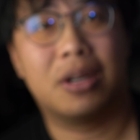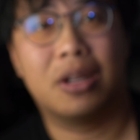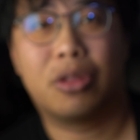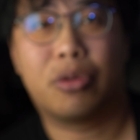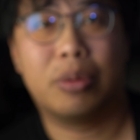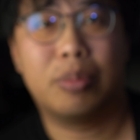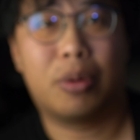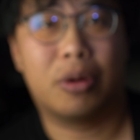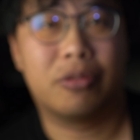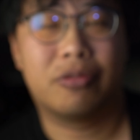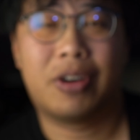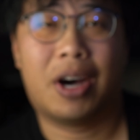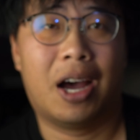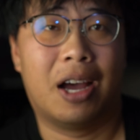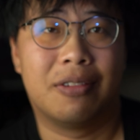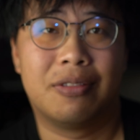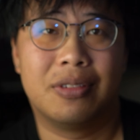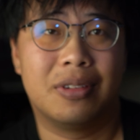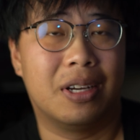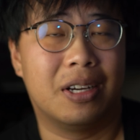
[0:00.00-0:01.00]
to
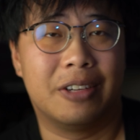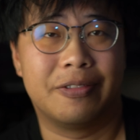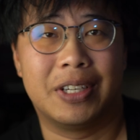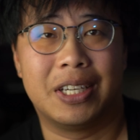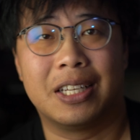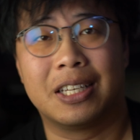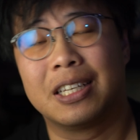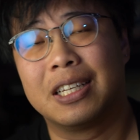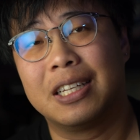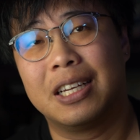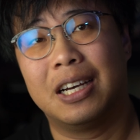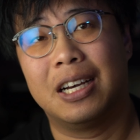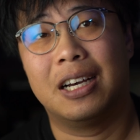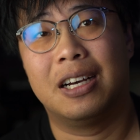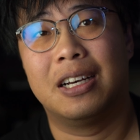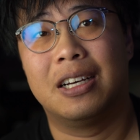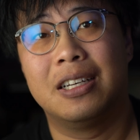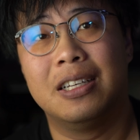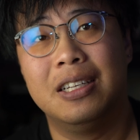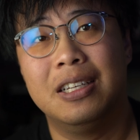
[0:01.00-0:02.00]
3.5. I mean,
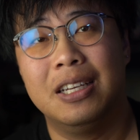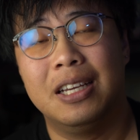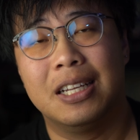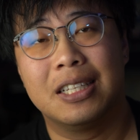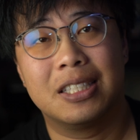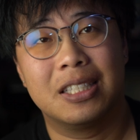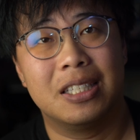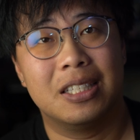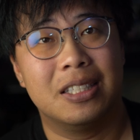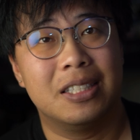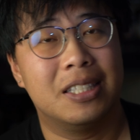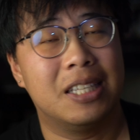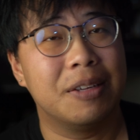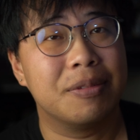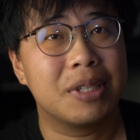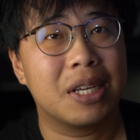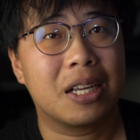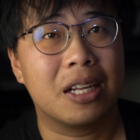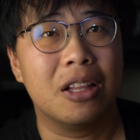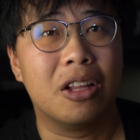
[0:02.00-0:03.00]
it
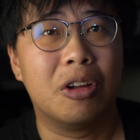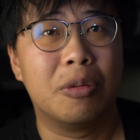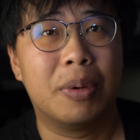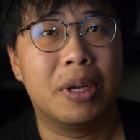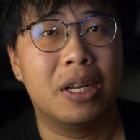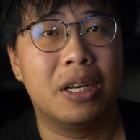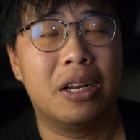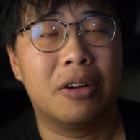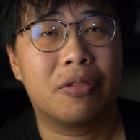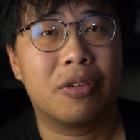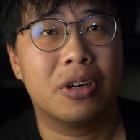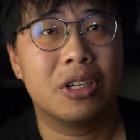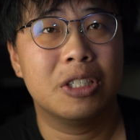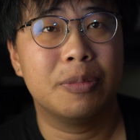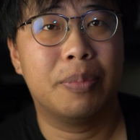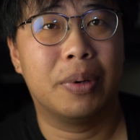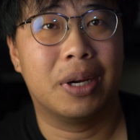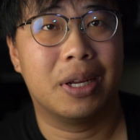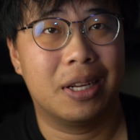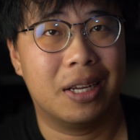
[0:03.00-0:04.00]
seems like a little bit of difference,
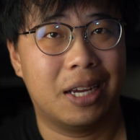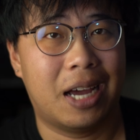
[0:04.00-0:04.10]
but